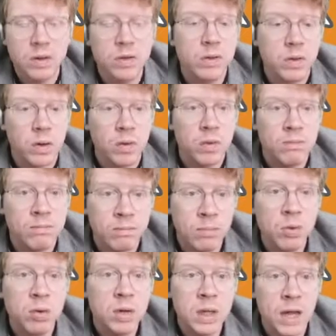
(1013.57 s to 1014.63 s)
So
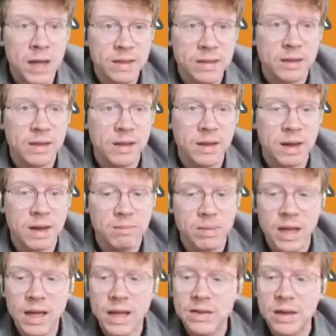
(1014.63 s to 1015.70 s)
more lines in the same
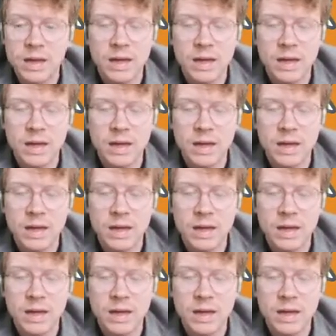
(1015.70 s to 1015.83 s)
place